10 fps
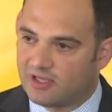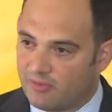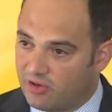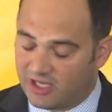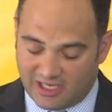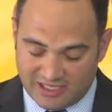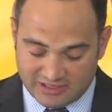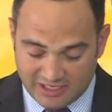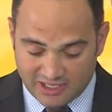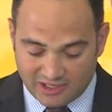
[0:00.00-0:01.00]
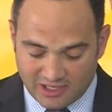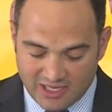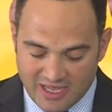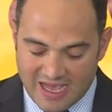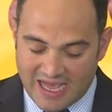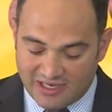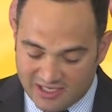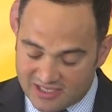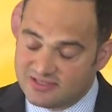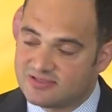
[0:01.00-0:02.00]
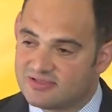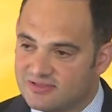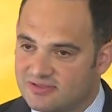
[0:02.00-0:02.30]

American ideal, and yes,